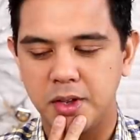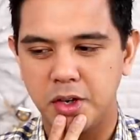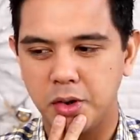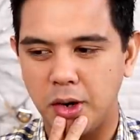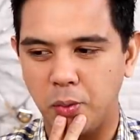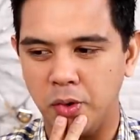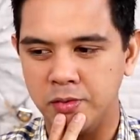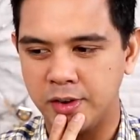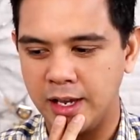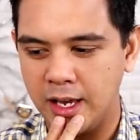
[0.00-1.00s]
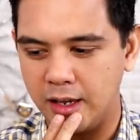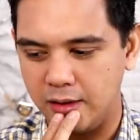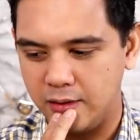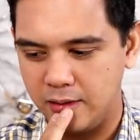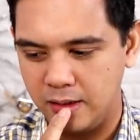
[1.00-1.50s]
You know what I won't
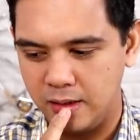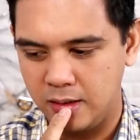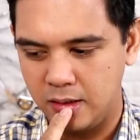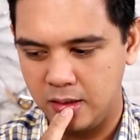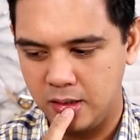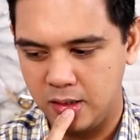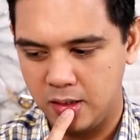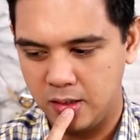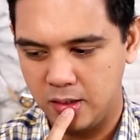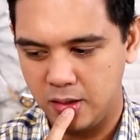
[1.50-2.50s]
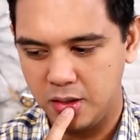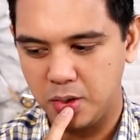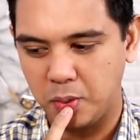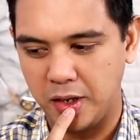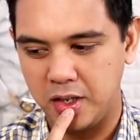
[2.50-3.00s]
forget?
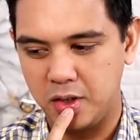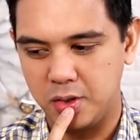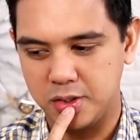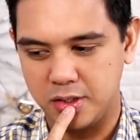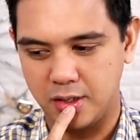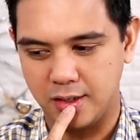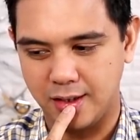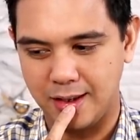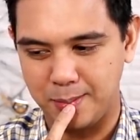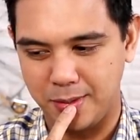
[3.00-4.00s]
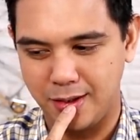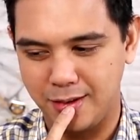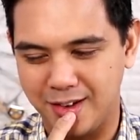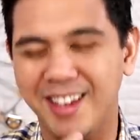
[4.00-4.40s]
The way you used to look at me.